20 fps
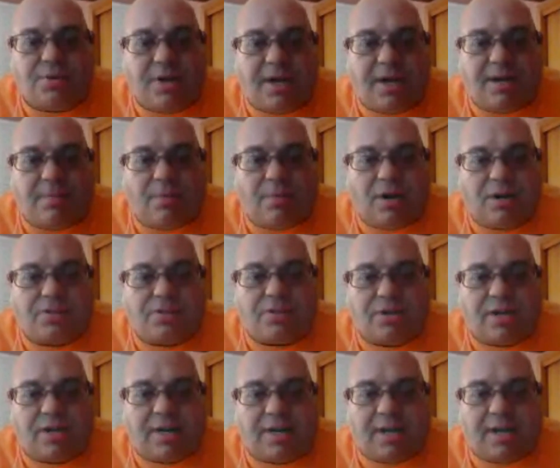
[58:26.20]
roster
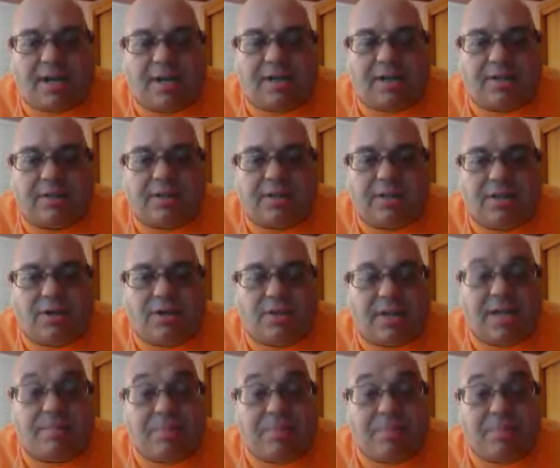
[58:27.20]
that
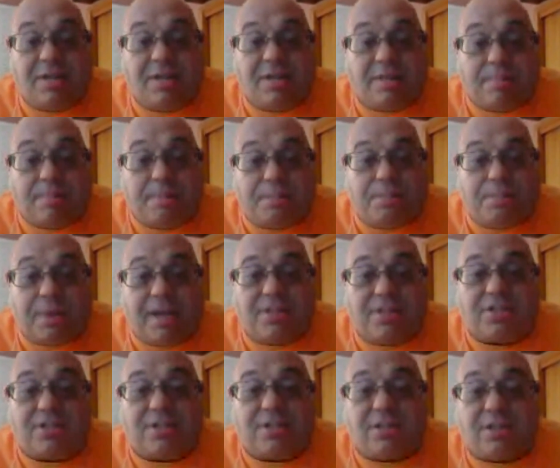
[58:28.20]
may be the best
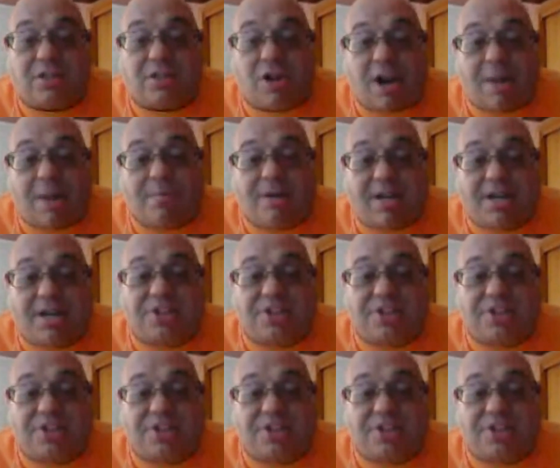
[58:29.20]
combination